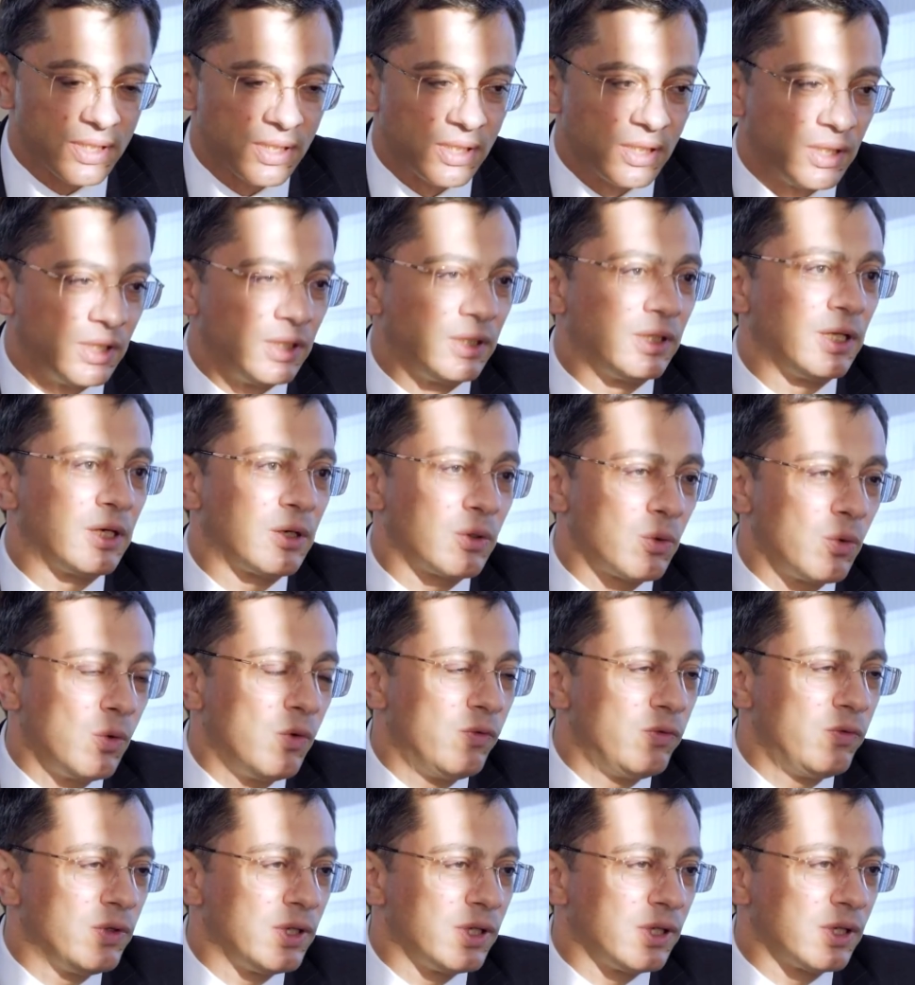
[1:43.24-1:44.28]

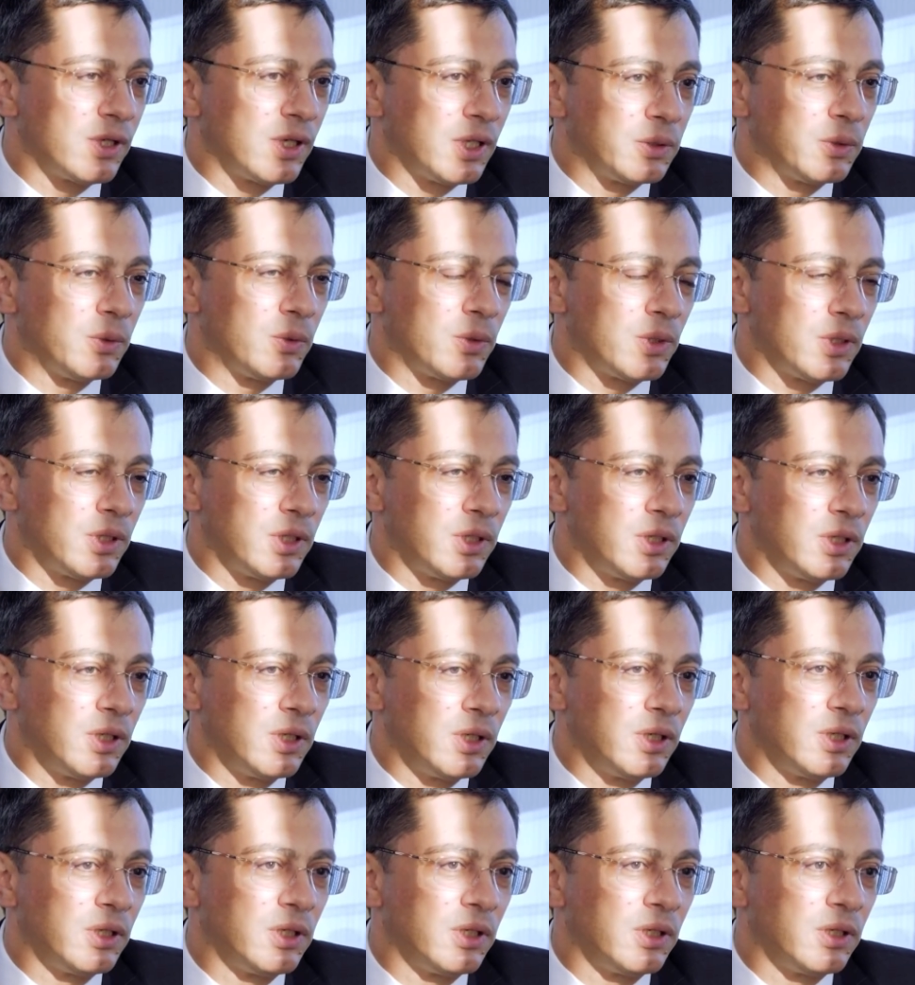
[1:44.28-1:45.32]
successful
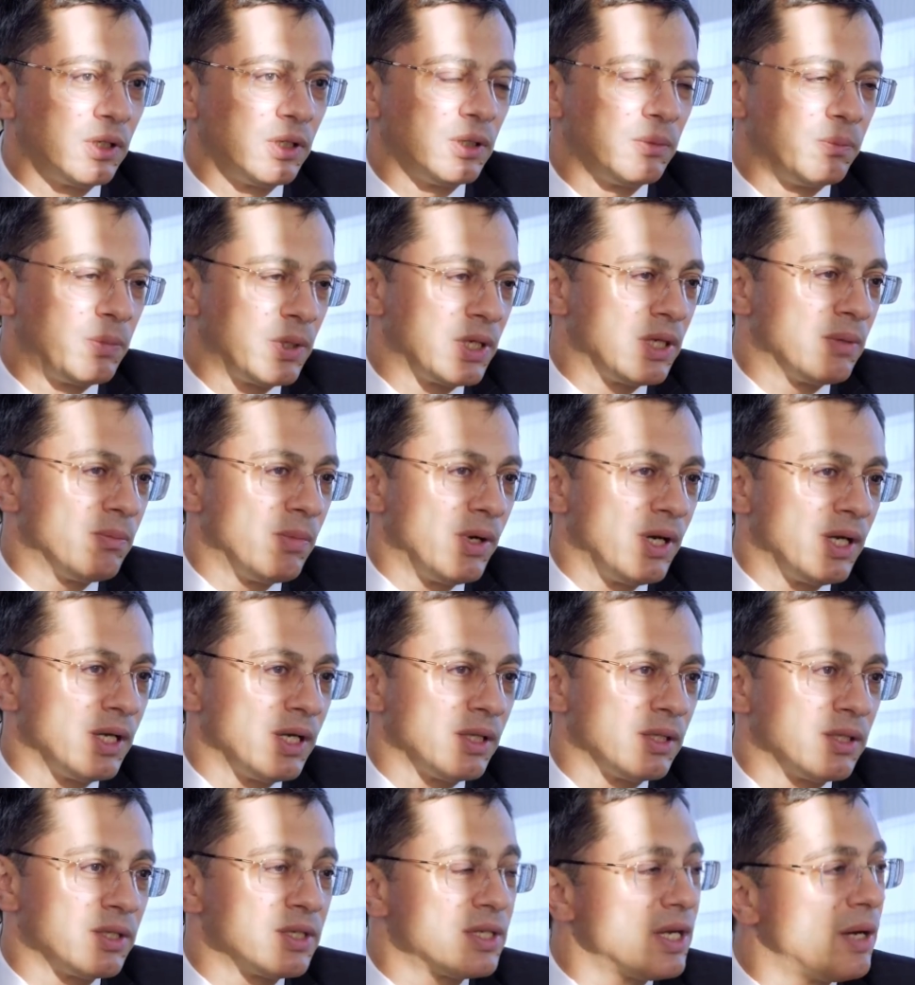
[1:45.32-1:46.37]
actor on the foreign
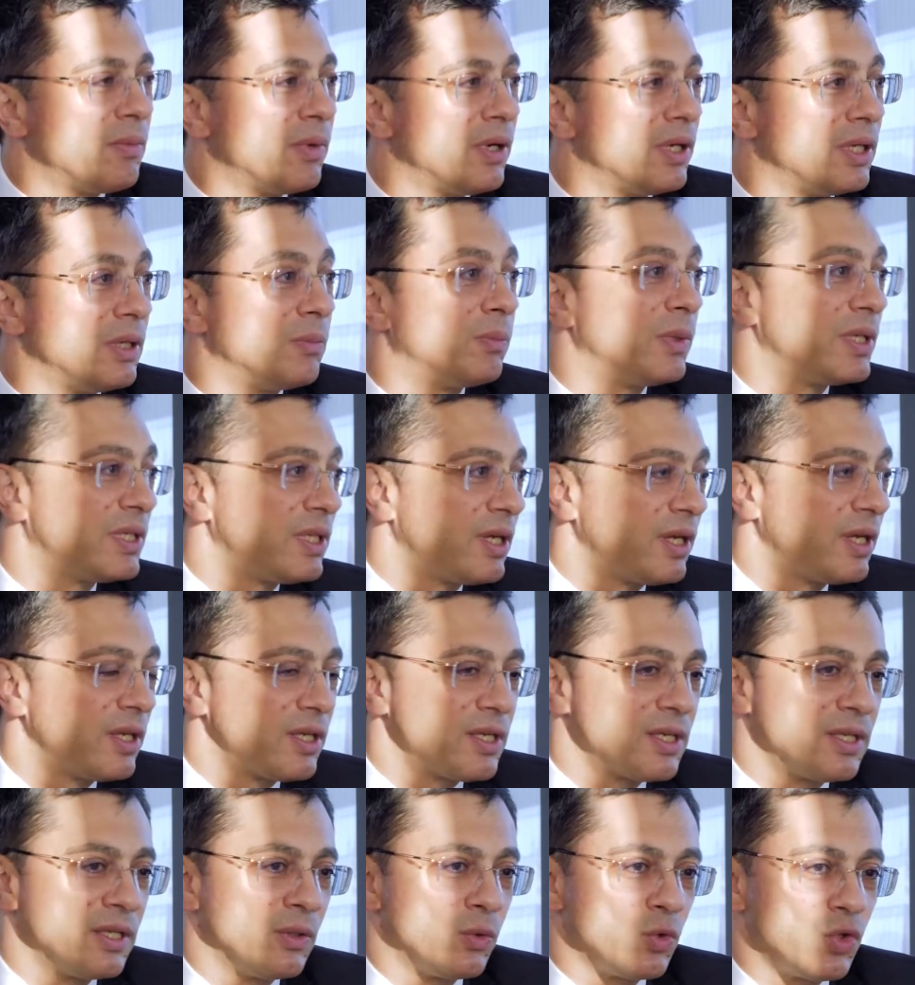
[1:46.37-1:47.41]
markets, and I
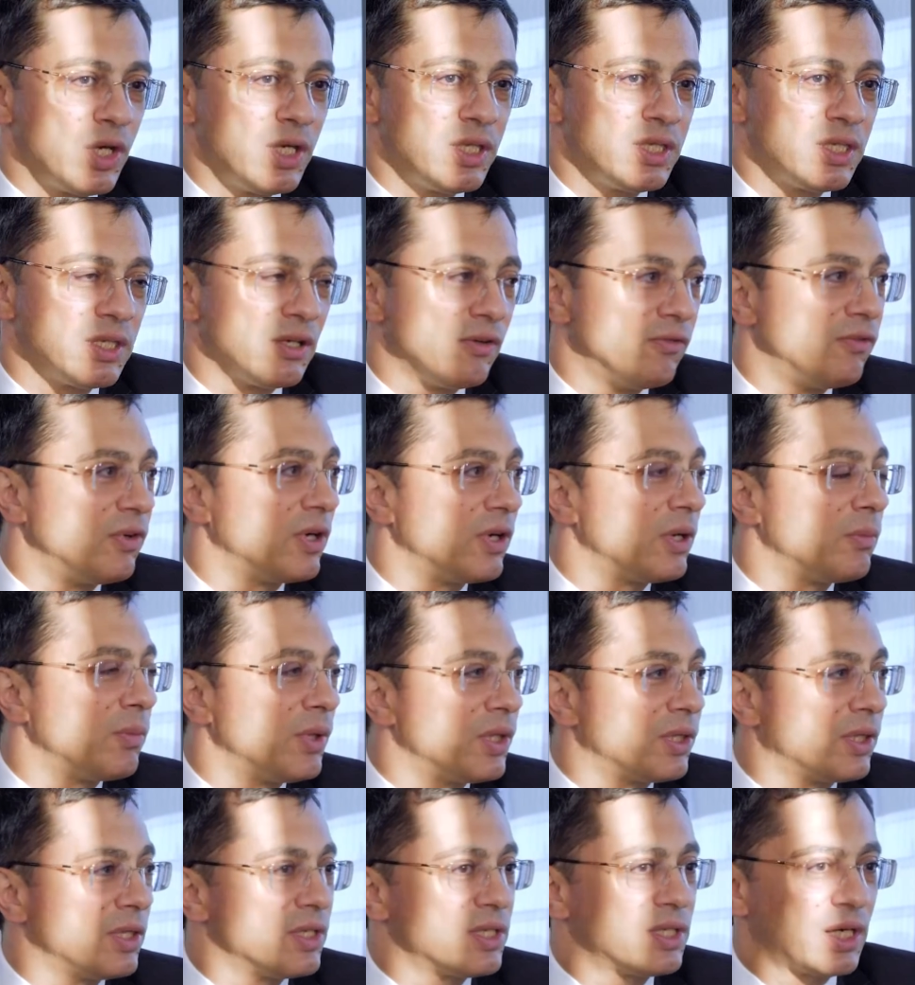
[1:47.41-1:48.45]
represent the
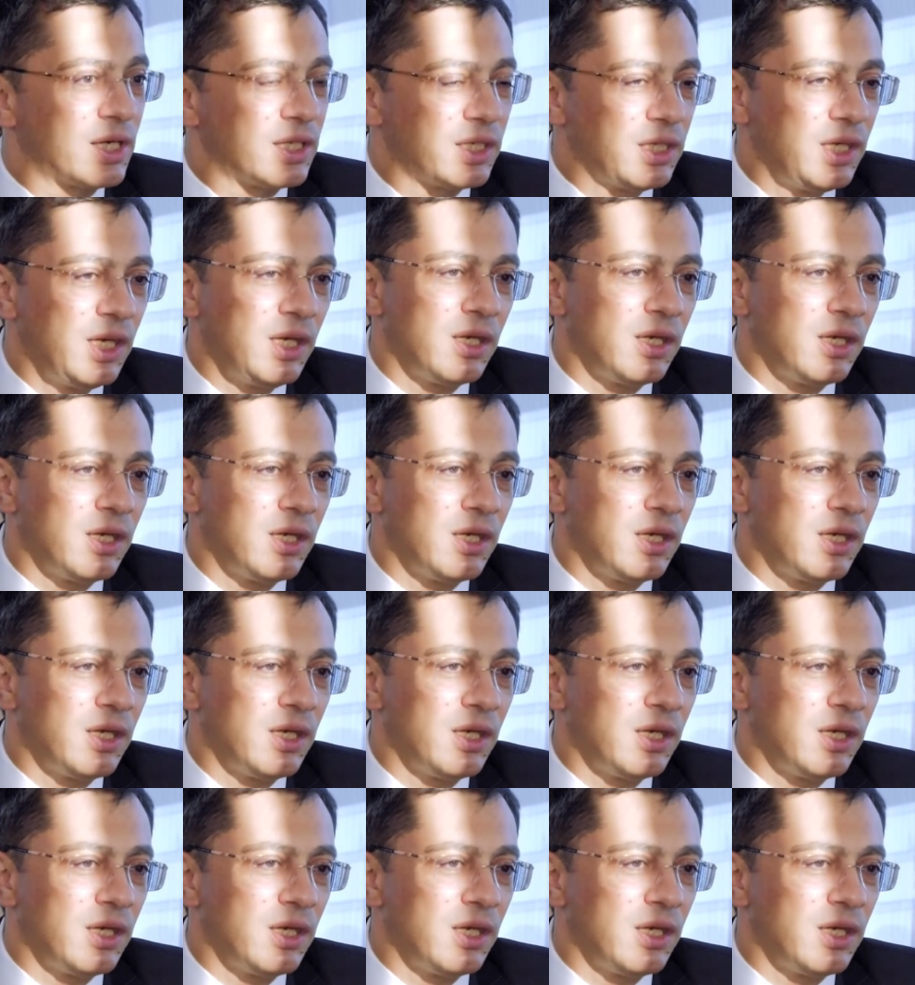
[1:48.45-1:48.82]
Committee on